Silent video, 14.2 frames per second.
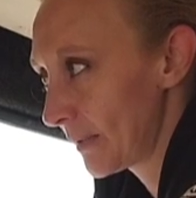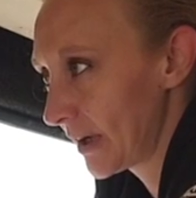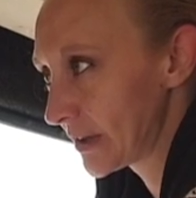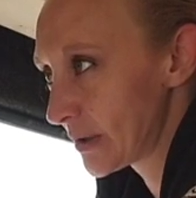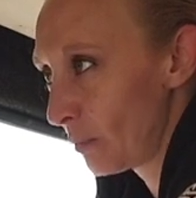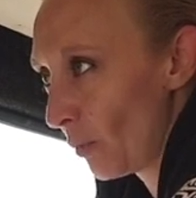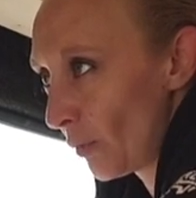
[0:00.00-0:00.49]

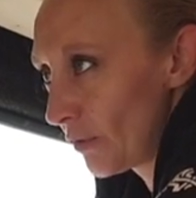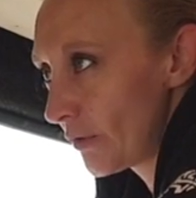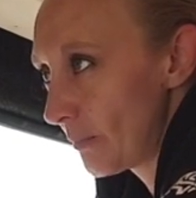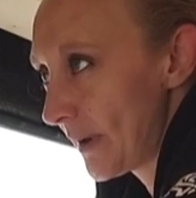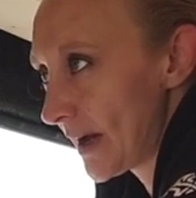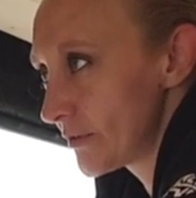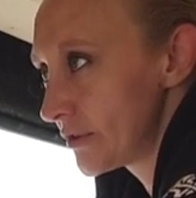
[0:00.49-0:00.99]
I want to
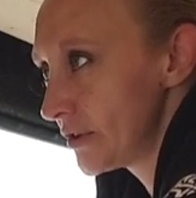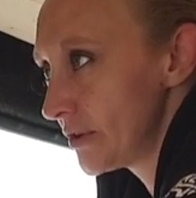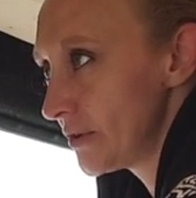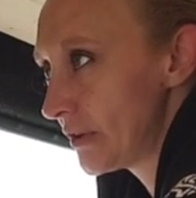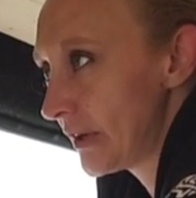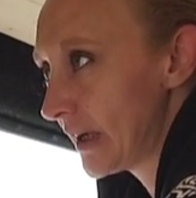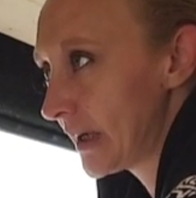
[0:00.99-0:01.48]
be able to do
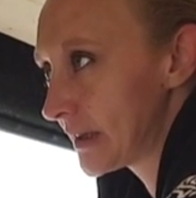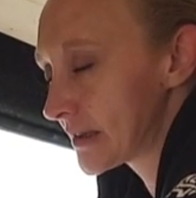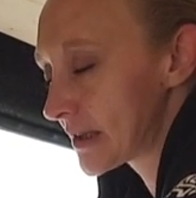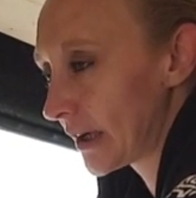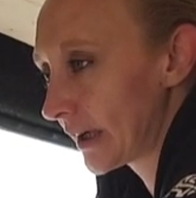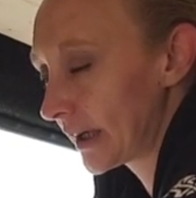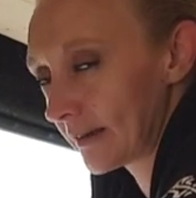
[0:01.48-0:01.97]
things
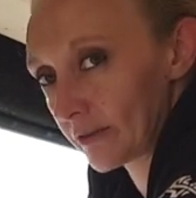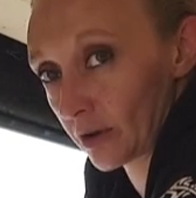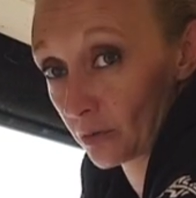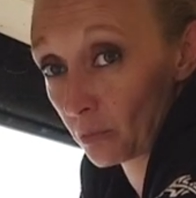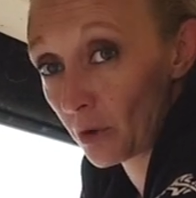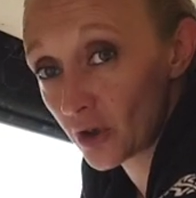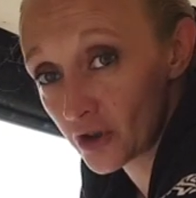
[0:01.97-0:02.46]
like have a good
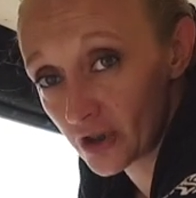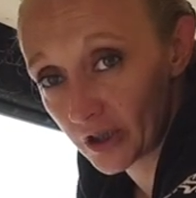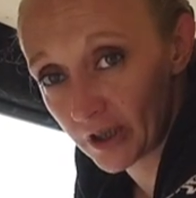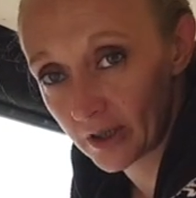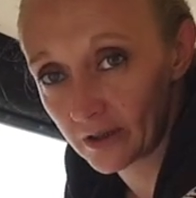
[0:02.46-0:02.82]
wash in it,